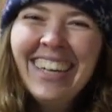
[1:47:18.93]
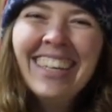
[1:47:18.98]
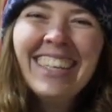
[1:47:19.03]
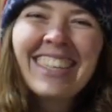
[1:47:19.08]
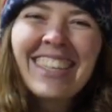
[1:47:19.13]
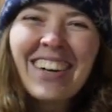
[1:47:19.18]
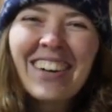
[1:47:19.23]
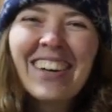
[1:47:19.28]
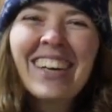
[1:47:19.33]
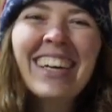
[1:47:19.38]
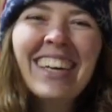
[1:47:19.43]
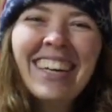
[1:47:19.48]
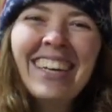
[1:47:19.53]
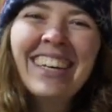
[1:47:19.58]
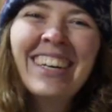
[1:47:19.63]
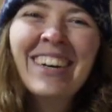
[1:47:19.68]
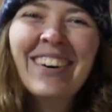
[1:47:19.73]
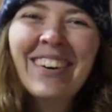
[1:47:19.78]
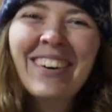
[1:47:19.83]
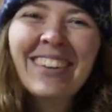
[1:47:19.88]
so he
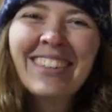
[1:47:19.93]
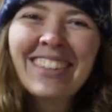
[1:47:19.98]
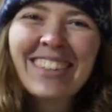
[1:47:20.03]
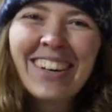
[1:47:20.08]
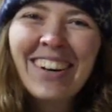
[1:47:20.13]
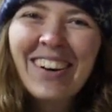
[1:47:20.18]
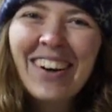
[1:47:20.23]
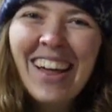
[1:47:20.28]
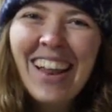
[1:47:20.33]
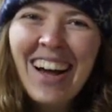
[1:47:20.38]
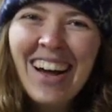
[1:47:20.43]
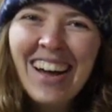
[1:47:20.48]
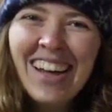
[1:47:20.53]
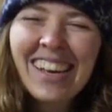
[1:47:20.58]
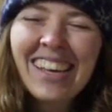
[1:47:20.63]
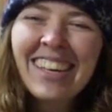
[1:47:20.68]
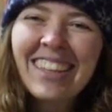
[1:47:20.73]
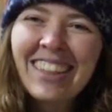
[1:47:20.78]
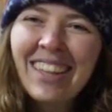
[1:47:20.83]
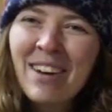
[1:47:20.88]
didn't know what was going on.
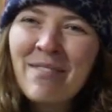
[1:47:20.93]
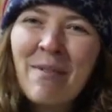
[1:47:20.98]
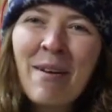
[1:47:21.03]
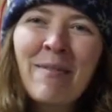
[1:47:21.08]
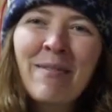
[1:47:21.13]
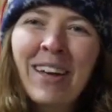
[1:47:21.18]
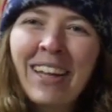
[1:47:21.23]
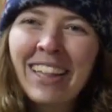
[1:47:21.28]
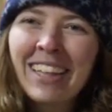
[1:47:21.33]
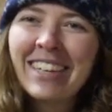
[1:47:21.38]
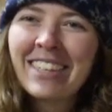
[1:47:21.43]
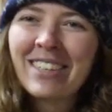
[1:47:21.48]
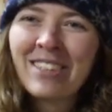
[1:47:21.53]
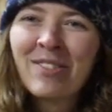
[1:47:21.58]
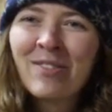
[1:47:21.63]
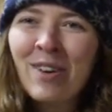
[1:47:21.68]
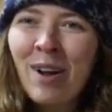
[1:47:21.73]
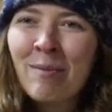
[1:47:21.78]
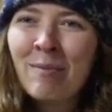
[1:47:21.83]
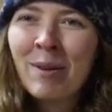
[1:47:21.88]
He thought maybe I like
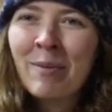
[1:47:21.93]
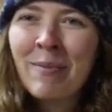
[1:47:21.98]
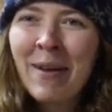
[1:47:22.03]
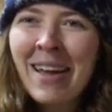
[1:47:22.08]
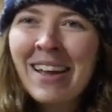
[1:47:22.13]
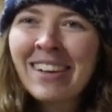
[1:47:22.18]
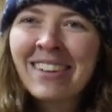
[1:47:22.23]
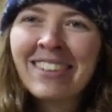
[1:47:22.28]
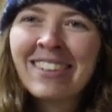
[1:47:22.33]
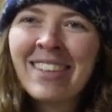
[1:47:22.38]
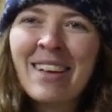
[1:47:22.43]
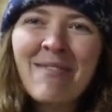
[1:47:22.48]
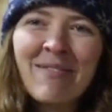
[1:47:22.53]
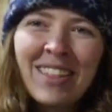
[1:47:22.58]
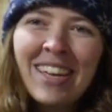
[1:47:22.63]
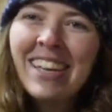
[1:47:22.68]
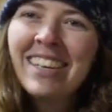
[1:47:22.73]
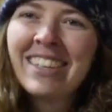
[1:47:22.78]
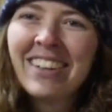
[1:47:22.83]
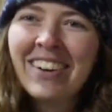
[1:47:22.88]
just robbed a bank or
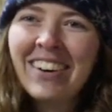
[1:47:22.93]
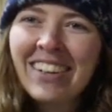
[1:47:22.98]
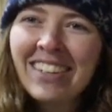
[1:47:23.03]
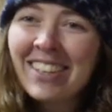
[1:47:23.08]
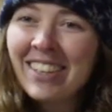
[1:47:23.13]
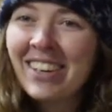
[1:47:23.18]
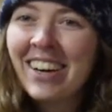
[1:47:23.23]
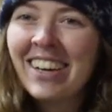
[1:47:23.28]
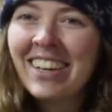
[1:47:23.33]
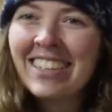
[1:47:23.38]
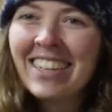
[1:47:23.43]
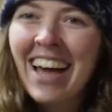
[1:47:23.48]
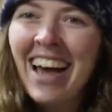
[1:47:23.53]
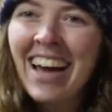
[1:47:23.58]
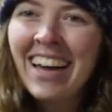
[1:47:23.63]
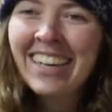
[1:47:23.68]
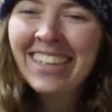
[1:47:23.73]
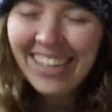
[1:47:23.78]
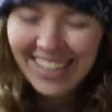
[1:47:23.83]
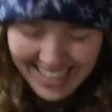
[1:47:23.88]
something. Go, you got to
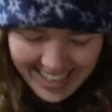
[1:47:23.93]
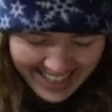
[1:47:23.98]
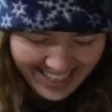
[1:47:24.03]
add?